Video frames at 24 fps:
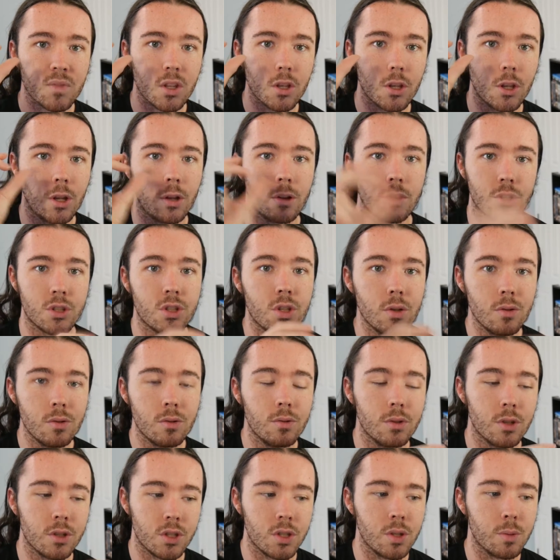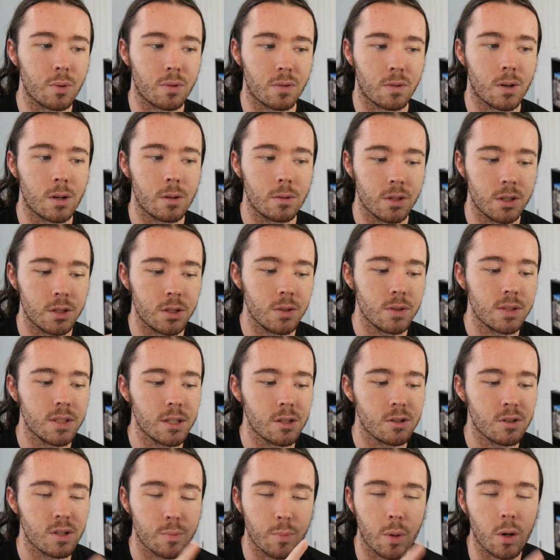you know, the two
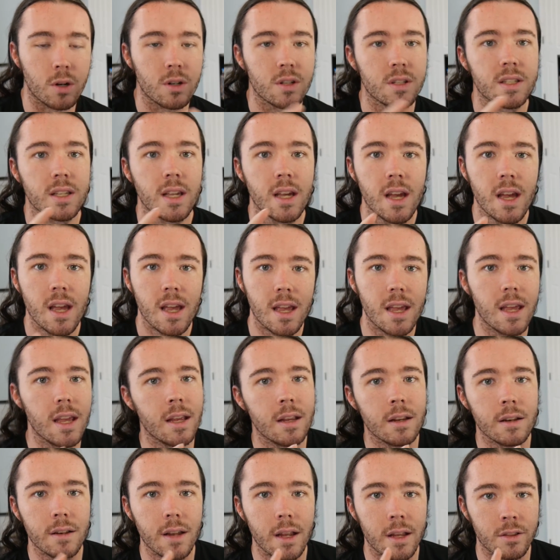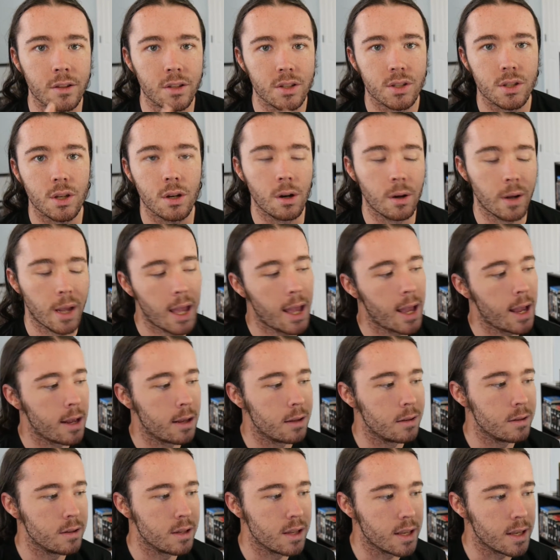singers' parts in the song,
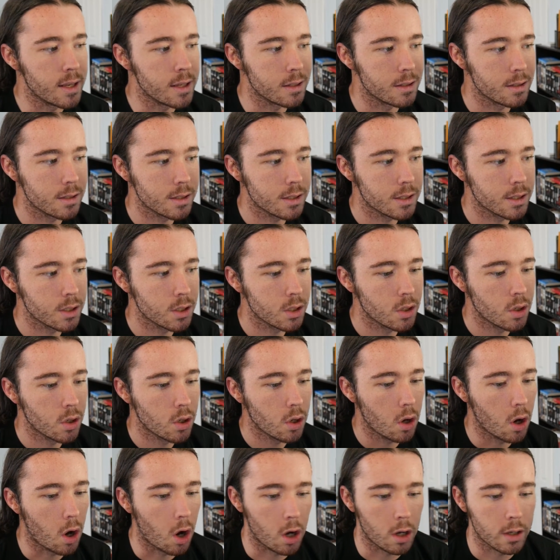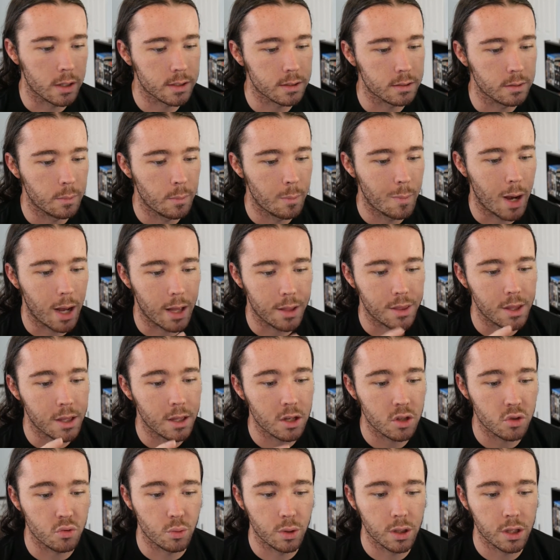and it's awesome. I think
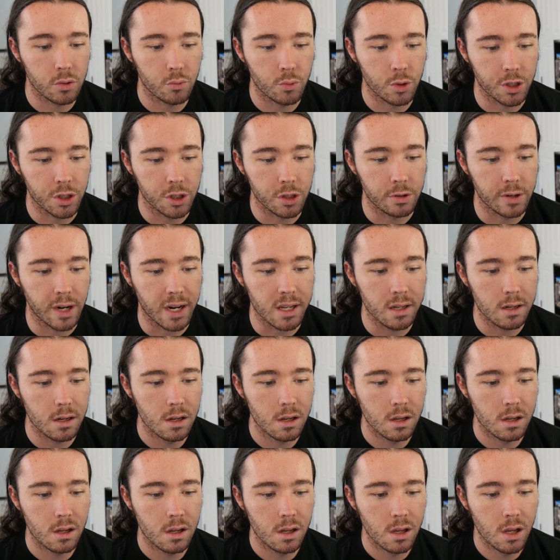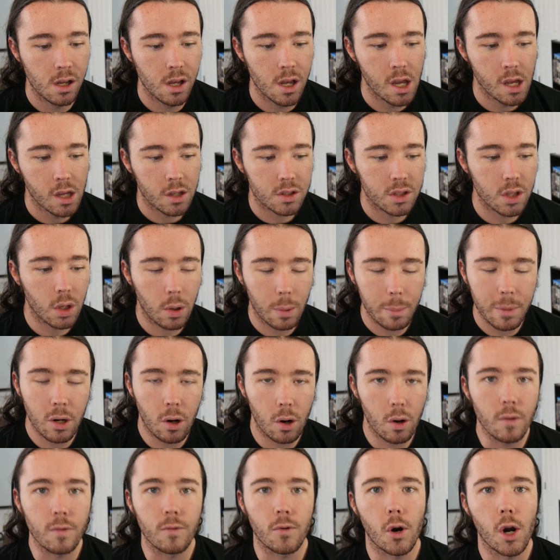it's really, really great. So, I mean,
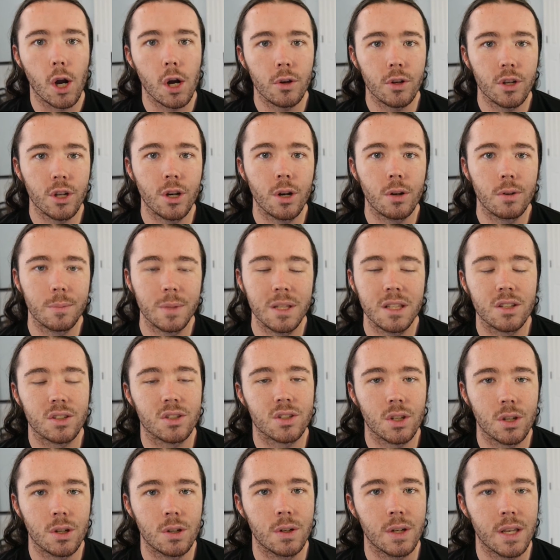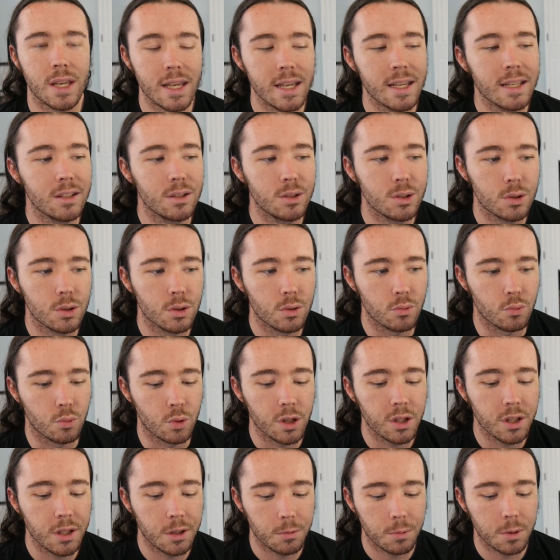overall, you know, I mean, the song is
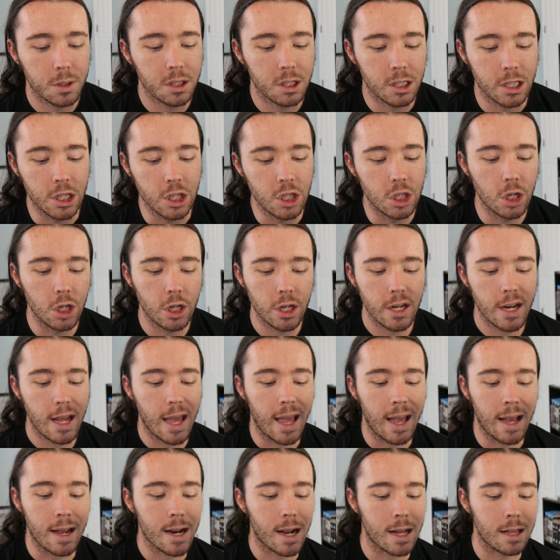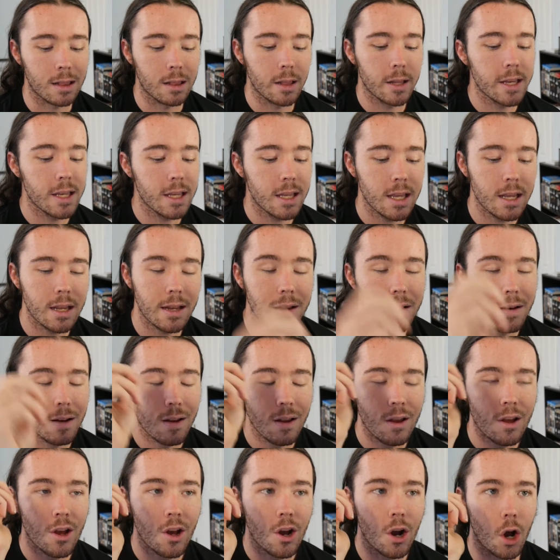really, really good, and I like it
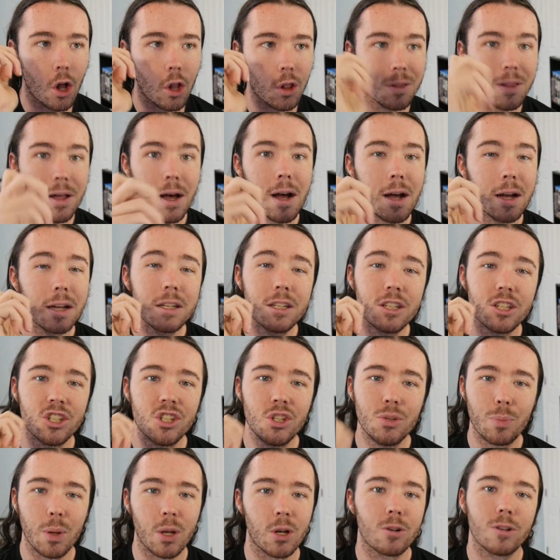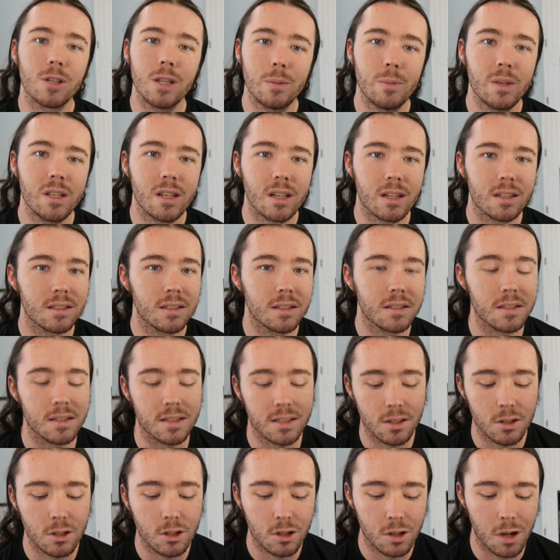a lot purely because it's a
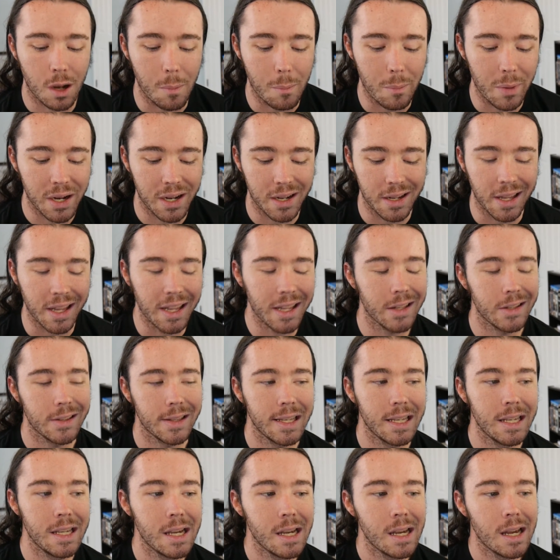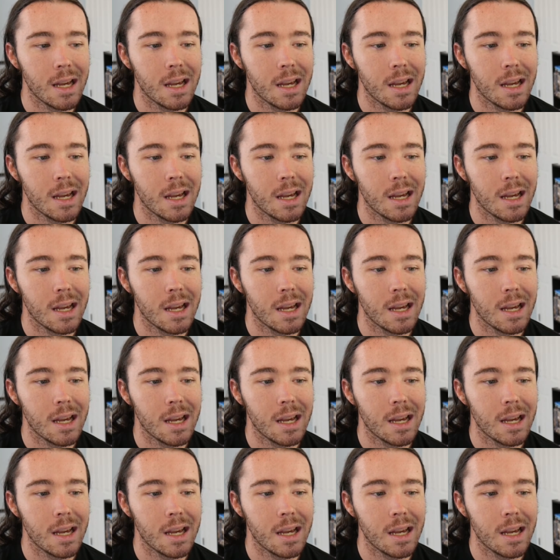song by Ailee,